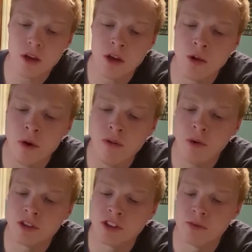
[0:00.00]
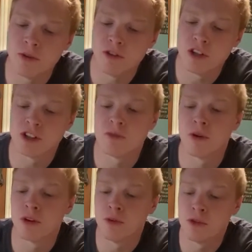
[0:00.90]
and whoever wants to be first
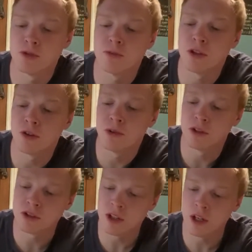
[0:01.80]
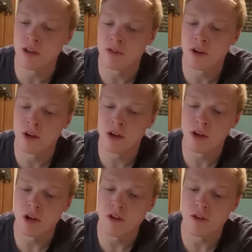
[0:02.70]
among you must become your slave.
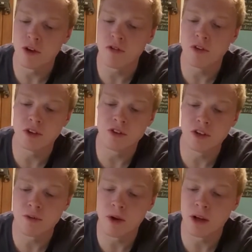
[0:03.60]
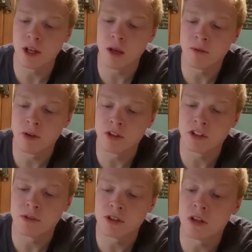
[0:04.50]
For even the Son of Man came not
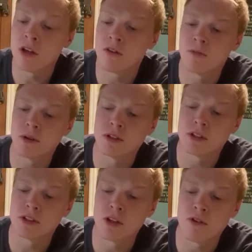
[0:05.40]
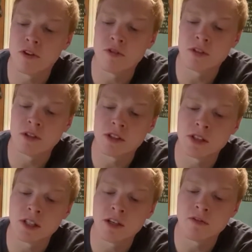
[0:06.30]
to be served, but to serve others and
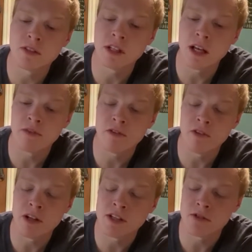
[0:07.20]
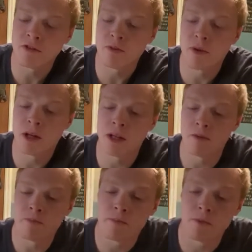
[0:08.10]
to give his life a ransom for many."
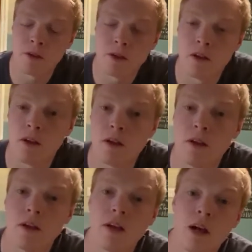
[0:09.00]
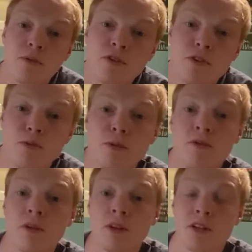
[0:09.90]
I'm so
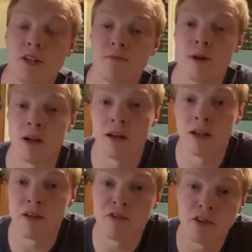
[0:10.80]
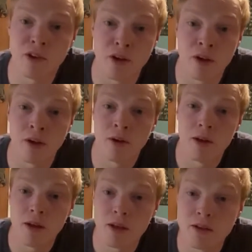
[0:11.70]
privileged in my life to know
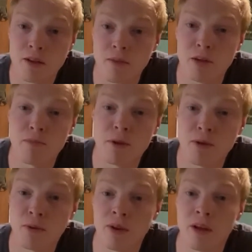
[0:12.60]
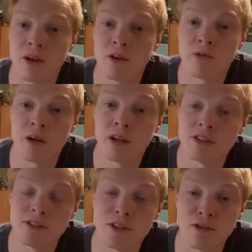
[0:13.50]
so many people that are great at
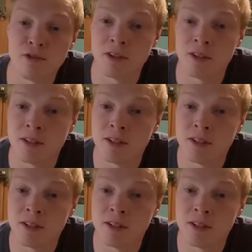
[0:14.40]
serving.